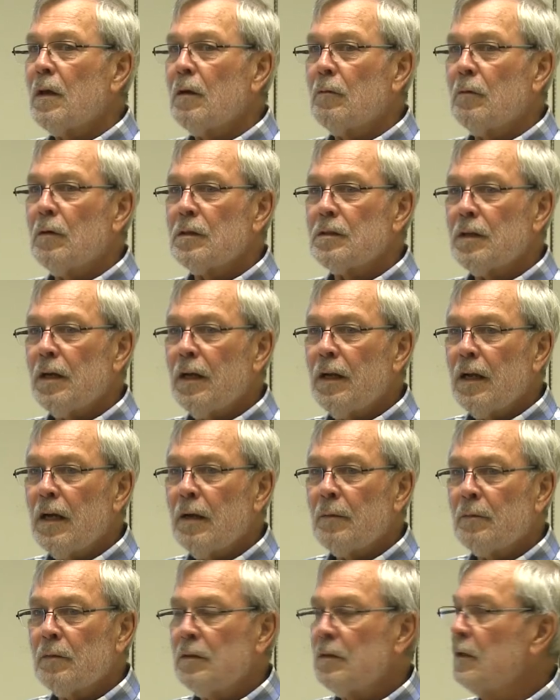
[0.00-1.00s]
And once that
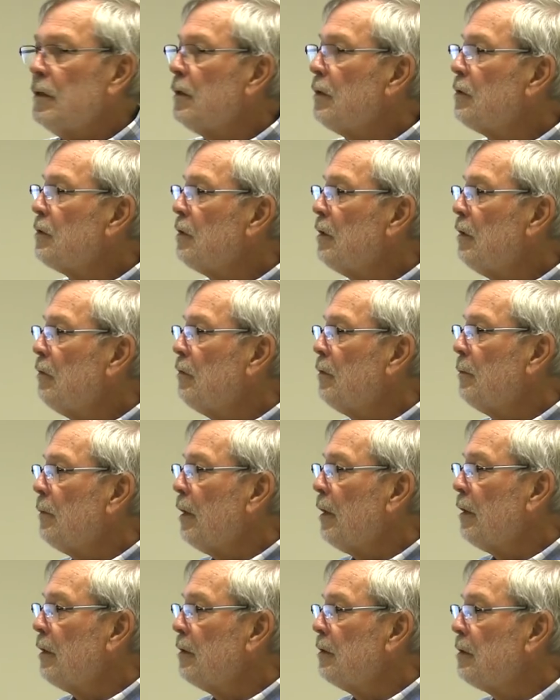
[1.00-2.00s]
happened, the silver
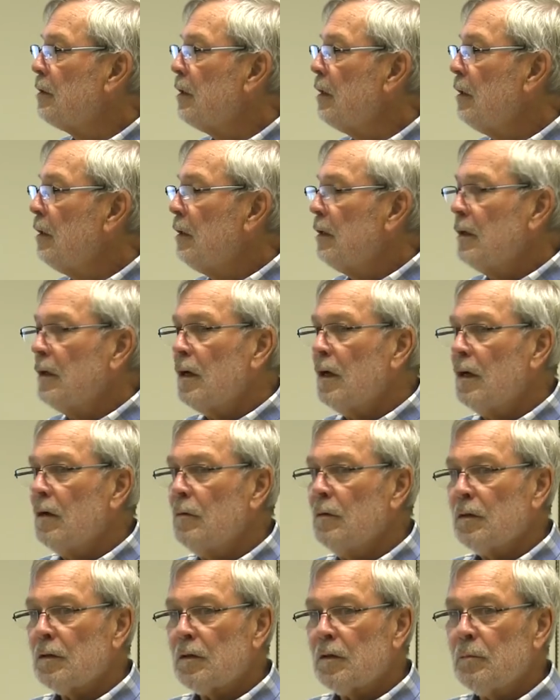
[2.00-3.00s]
mines uh,
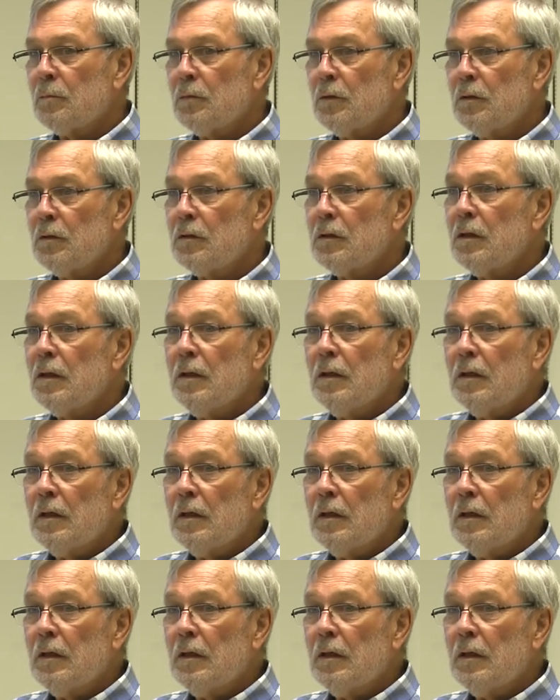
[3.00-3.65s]
went kaput.